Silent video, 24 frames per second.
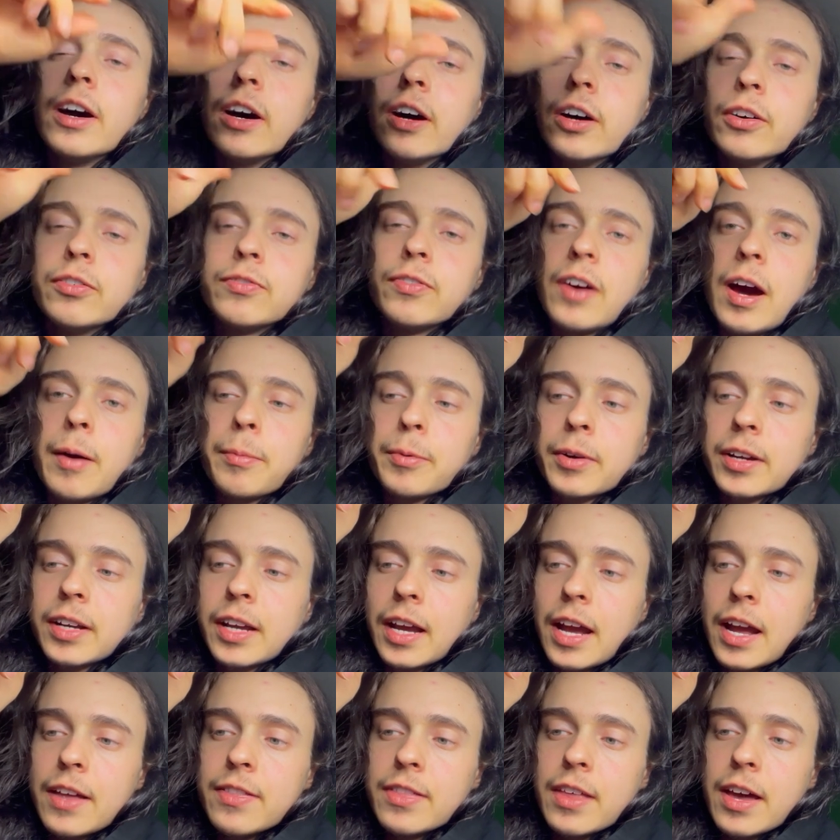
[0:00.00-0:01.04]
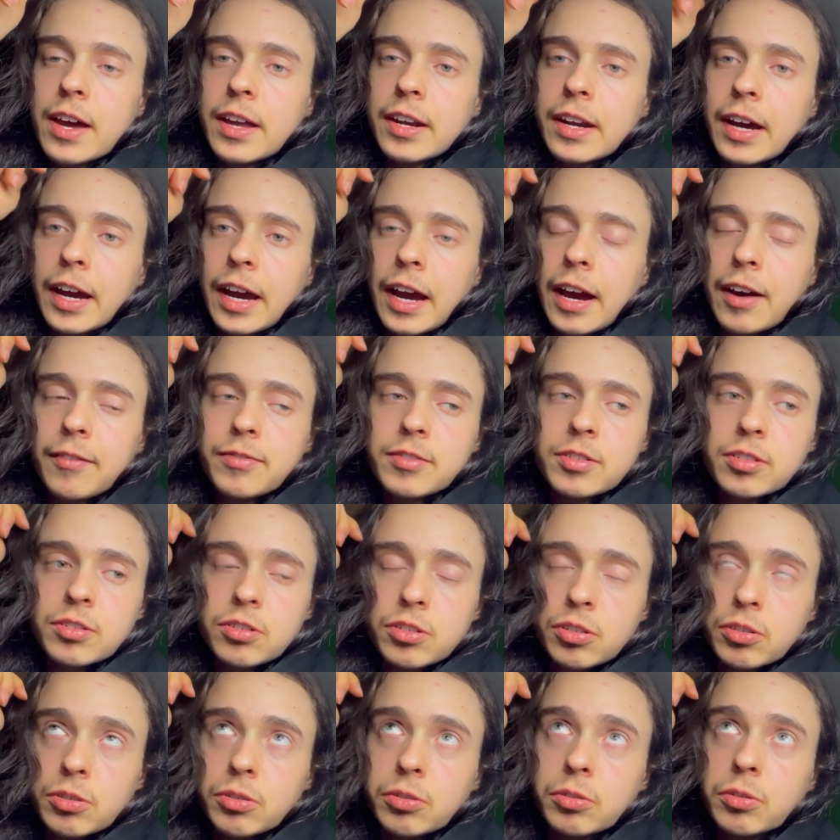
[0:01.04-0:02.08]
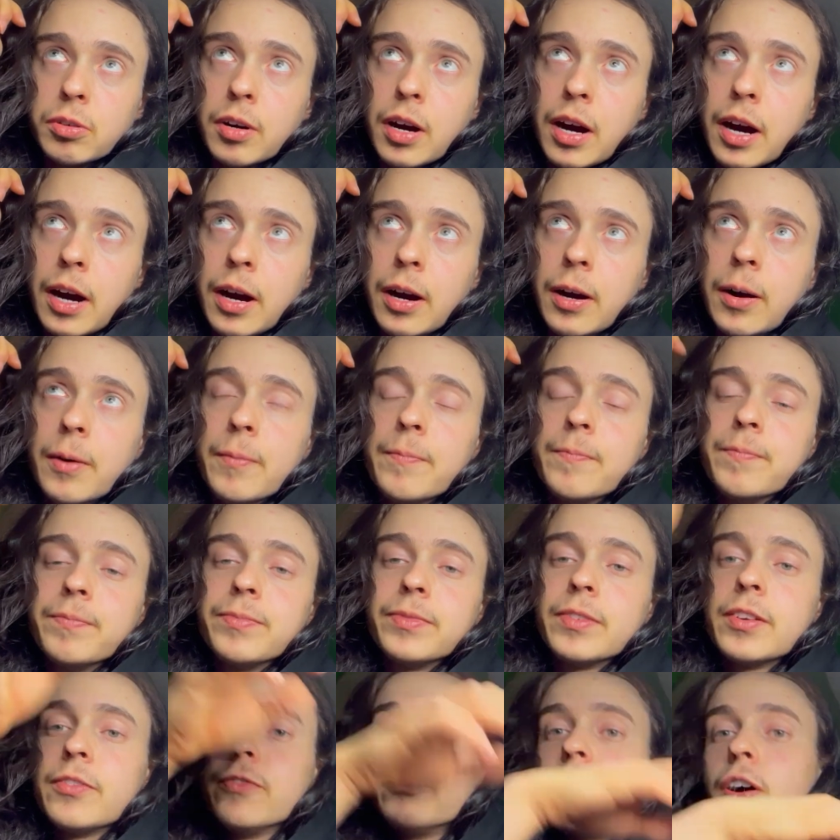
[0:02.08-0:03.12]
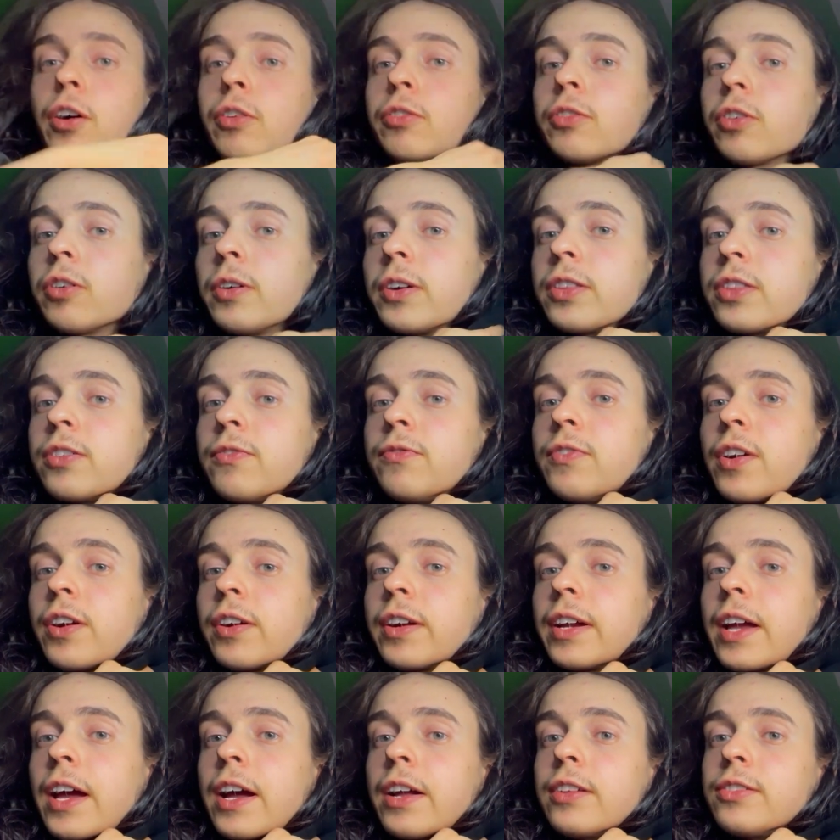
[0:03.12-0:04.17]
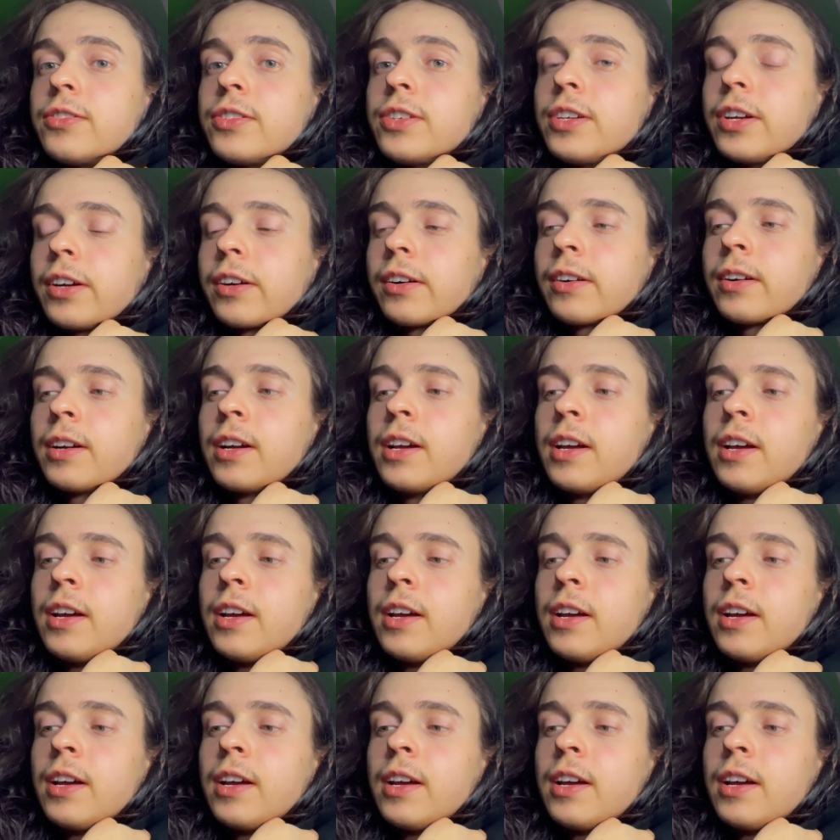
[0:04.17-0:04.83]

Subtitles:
fabric, and then I have to do Velcro at the very edge here.